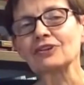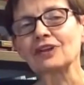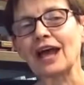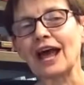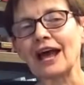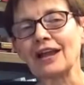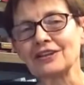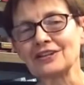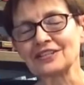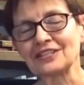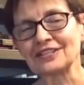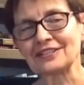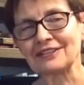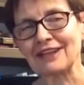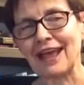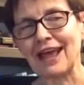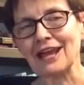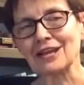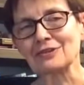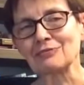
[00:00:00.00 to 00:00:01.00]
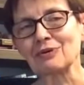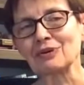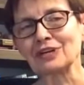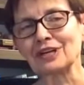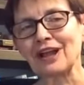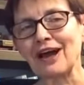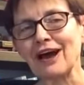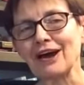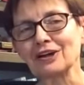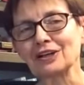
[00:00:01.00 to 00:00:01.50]
understand what an
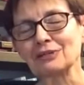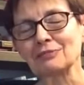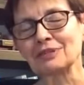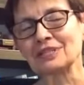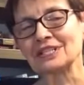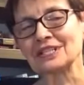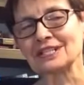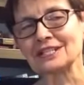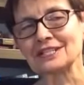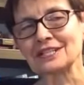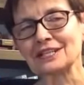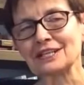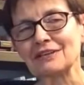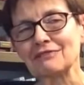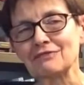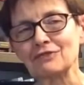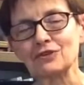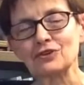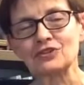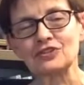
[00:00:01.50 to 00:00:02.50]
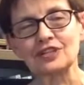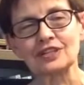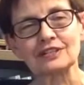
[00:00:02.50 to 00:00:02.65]
argument is in their first year,